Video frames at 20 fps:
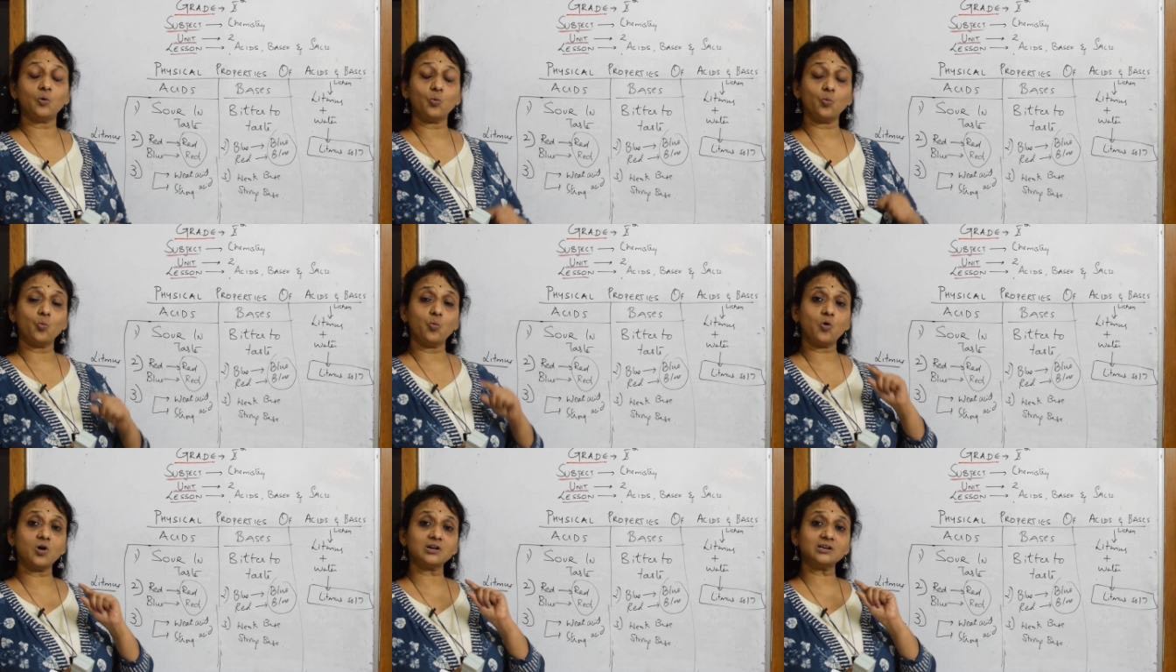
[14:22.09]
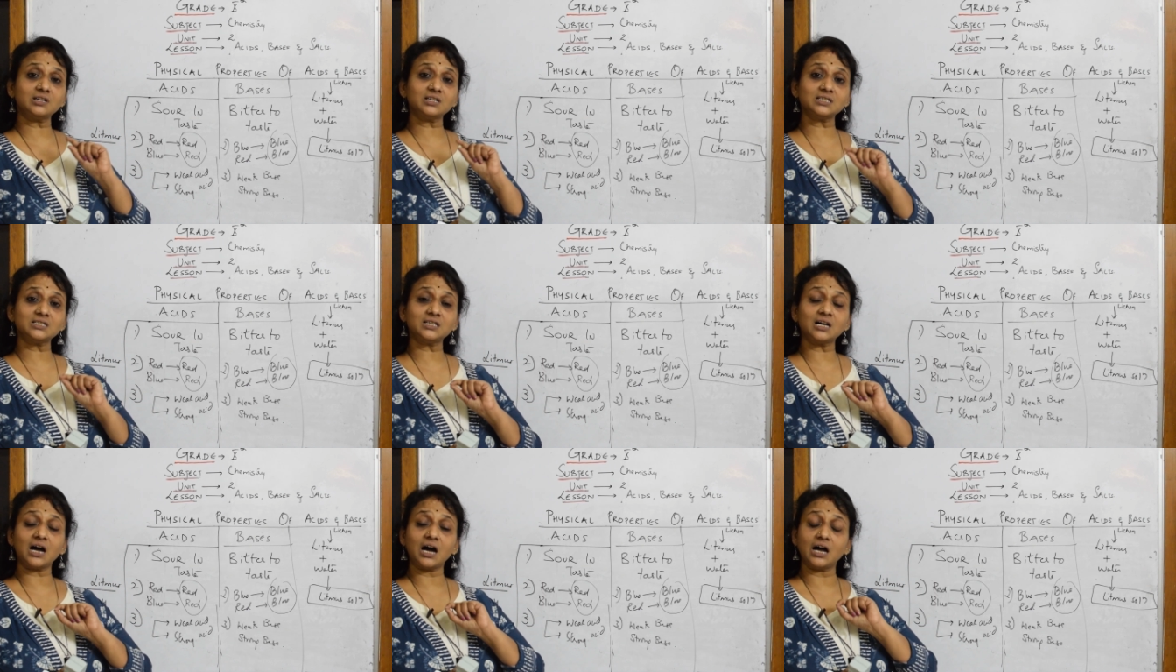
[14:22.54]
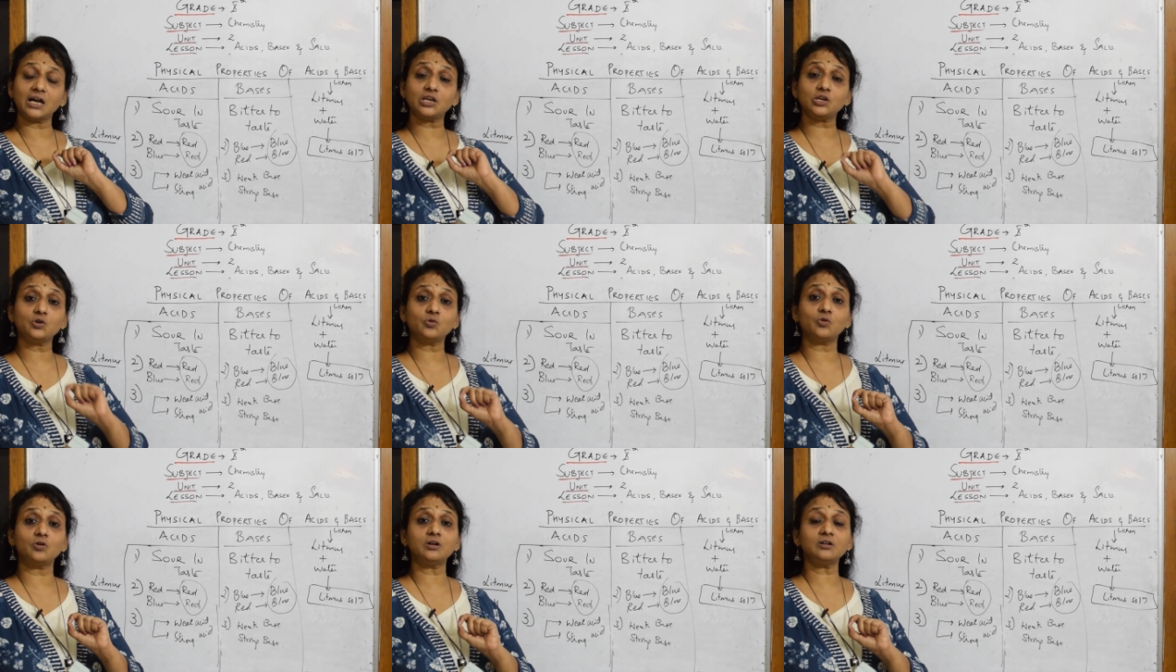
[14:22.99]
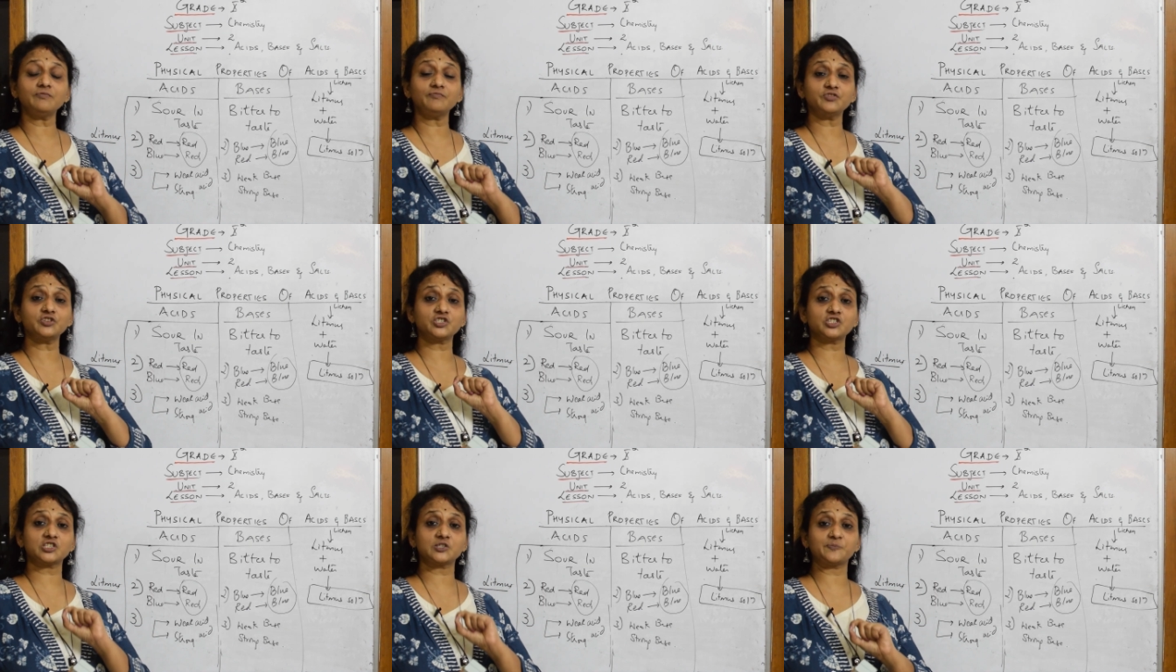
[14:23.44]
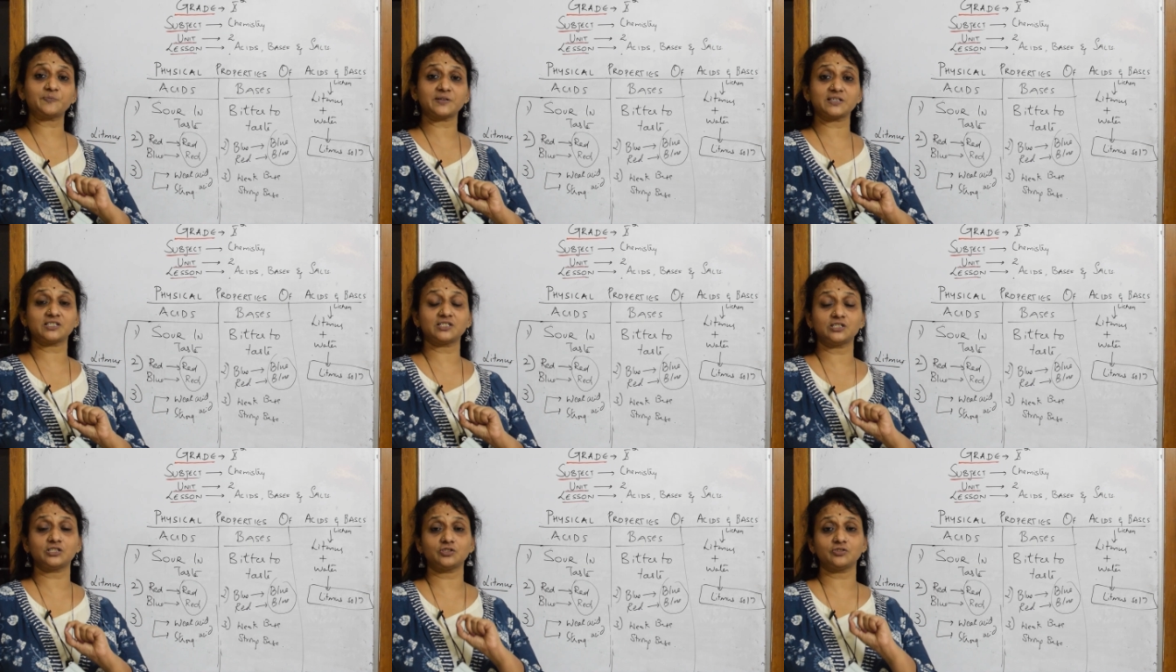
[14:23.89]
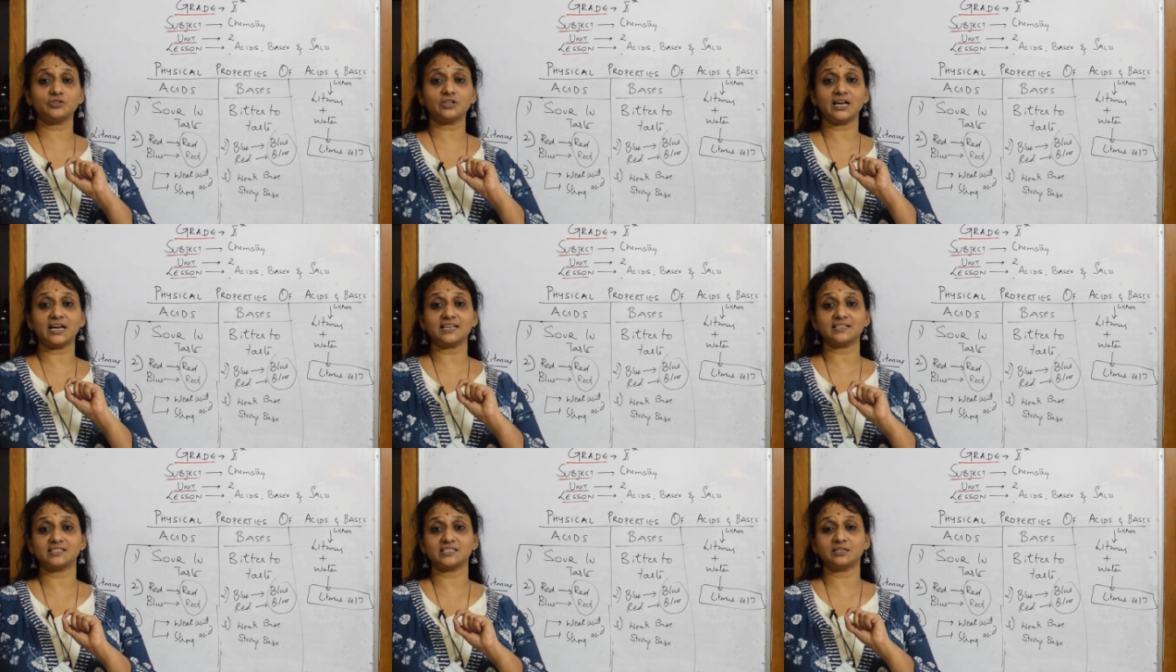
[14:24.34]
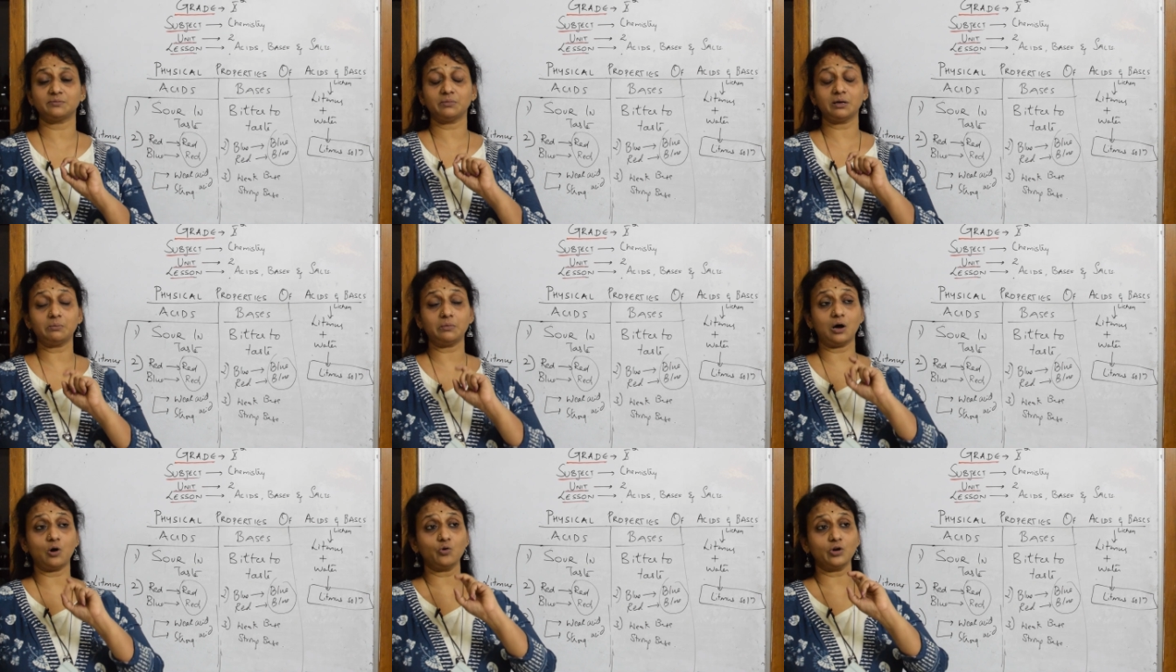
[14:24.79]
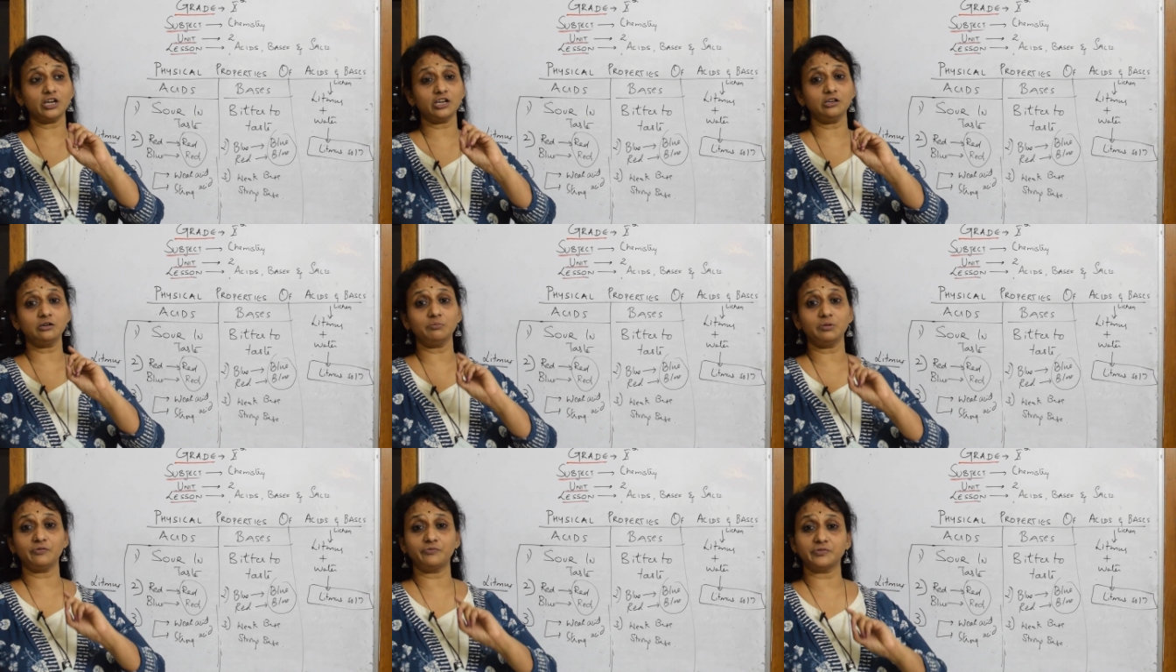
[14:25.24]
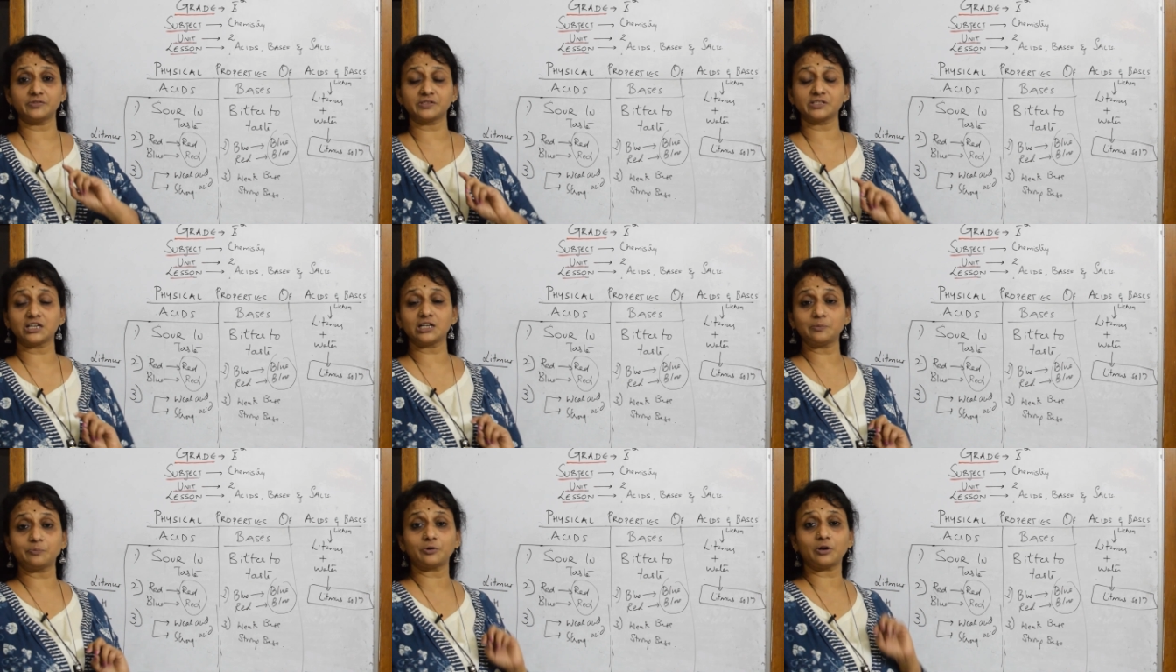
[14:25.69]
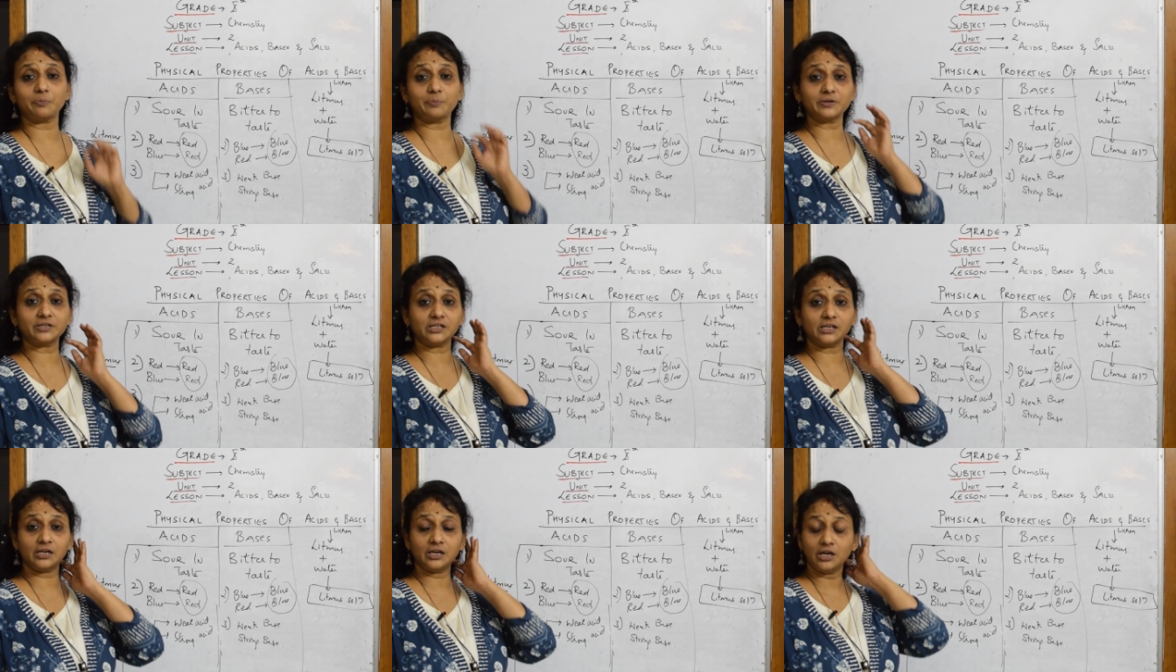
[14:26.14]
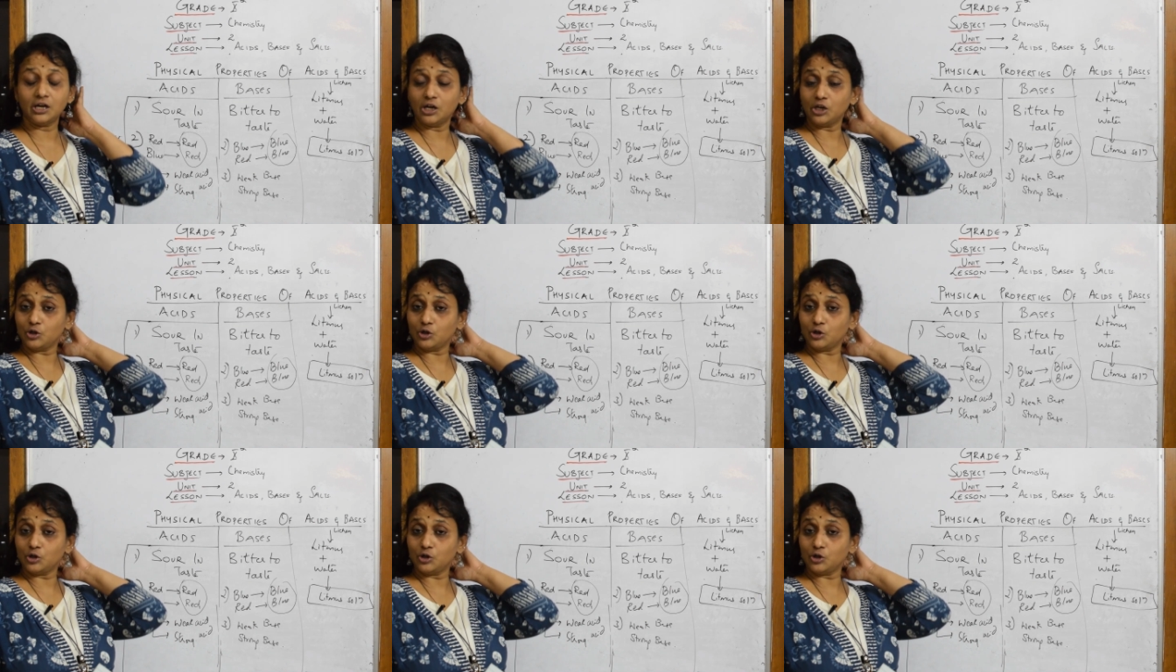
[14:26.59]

what is the ion which is present in the acid? Ma'am, how can it be physical property?